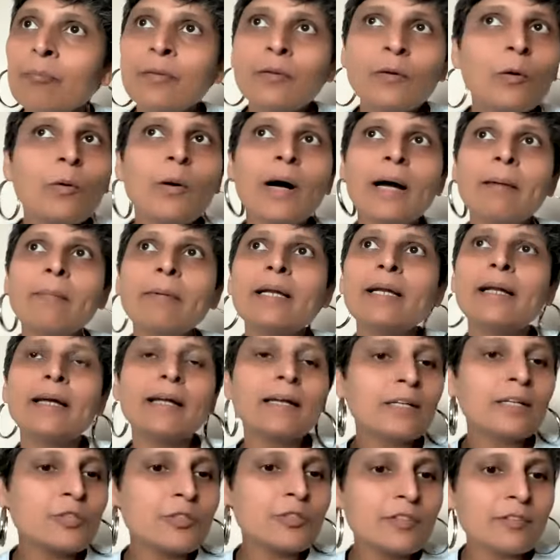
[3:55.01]
No, I mean,
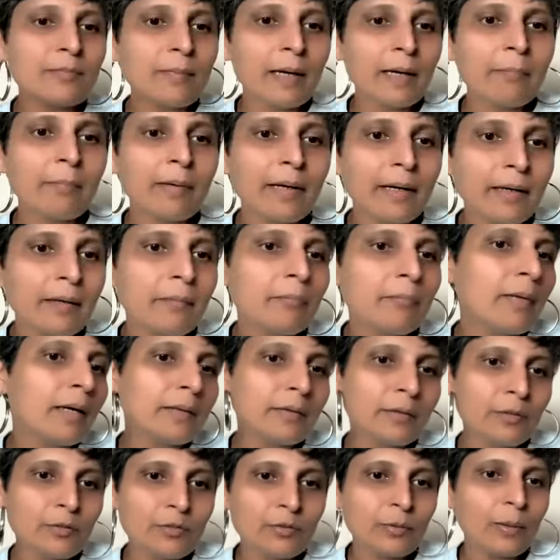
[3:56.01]
English is my bread and
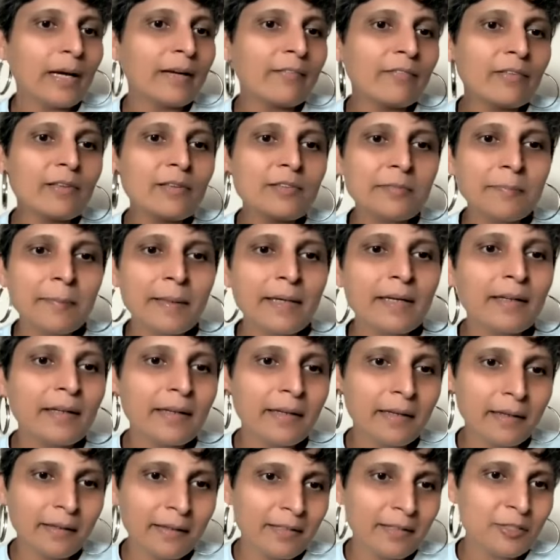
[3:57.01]
butter. So I will speak
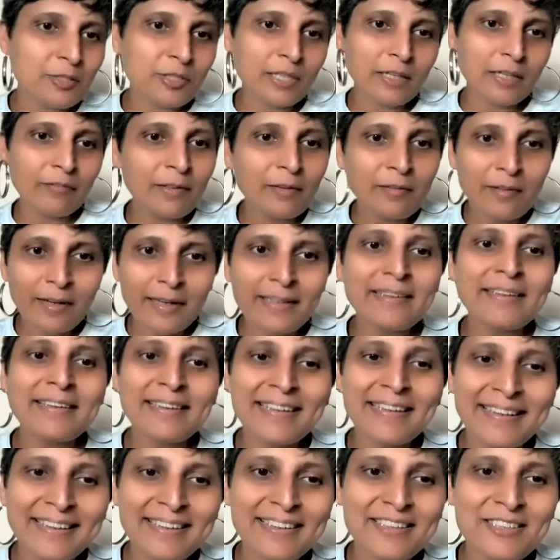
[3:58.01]
in English, I will write
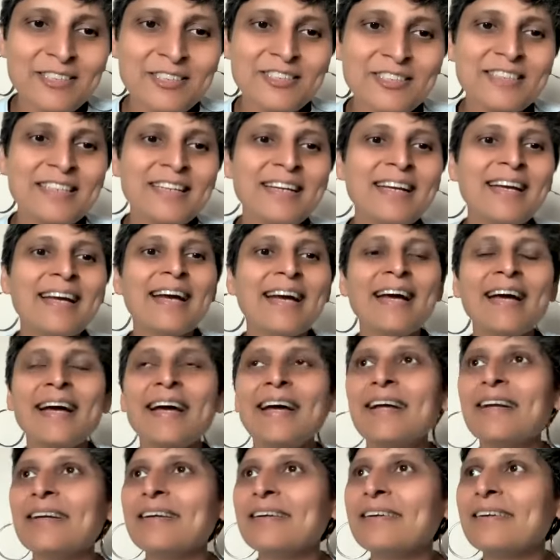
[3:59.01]
in English.
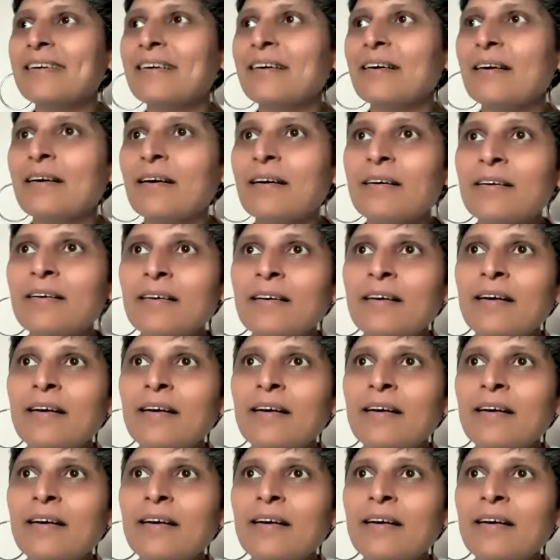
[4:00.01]
And, uh,